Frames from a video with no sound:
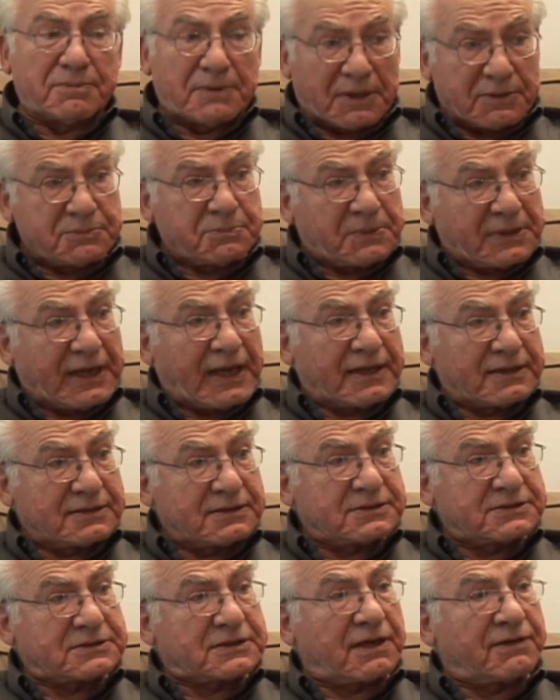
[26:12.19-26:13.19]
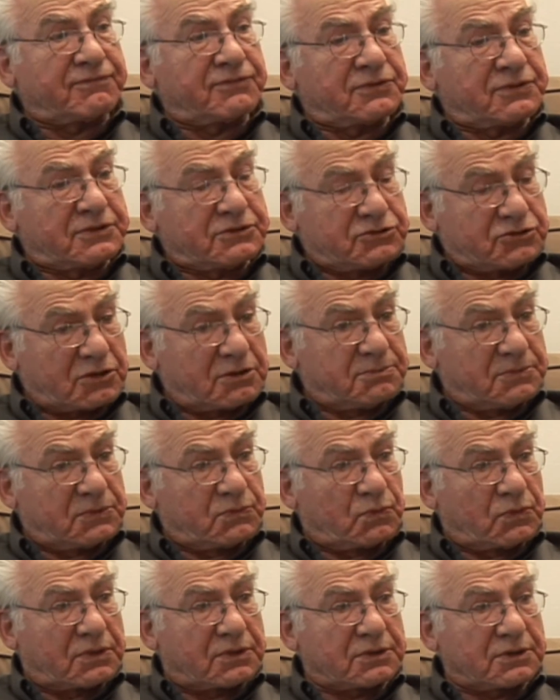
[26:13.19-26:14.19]
But I mm-hmm. began to discover the
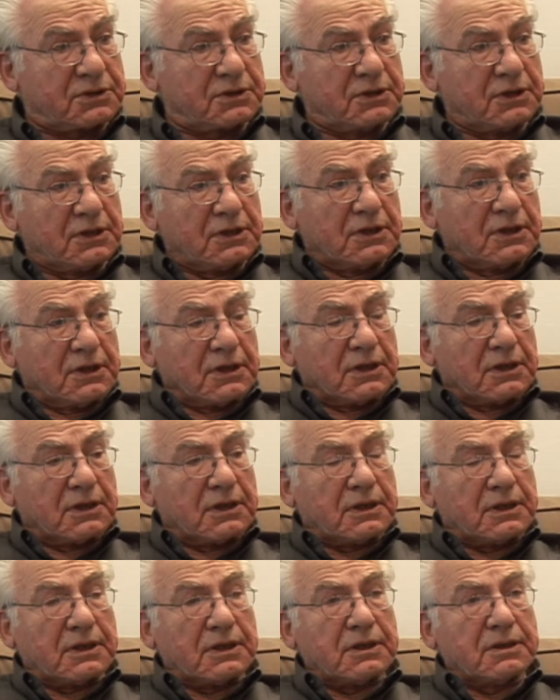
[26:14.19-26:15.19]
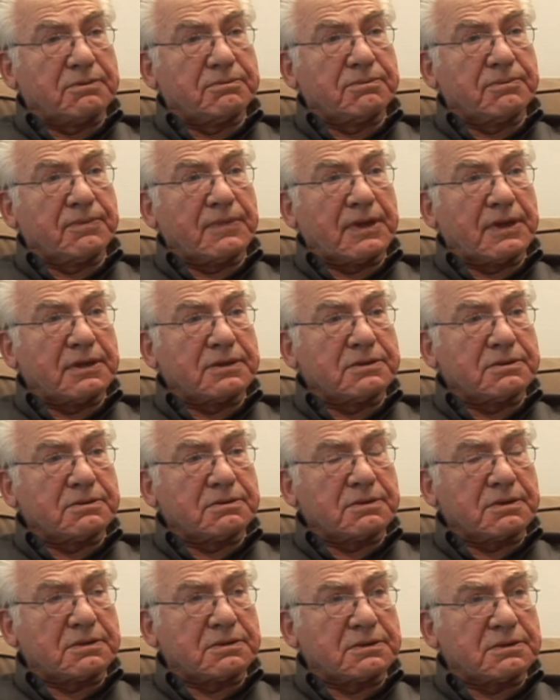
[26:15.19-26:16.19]
German work yeah. um,
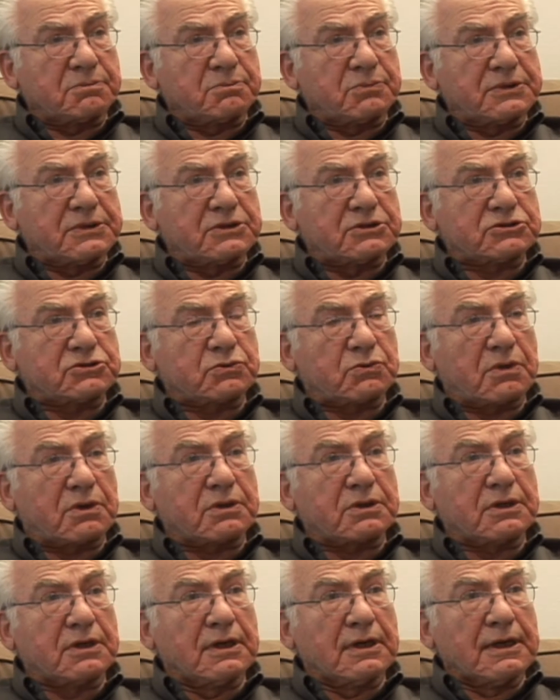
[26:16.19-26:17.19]
and the British work.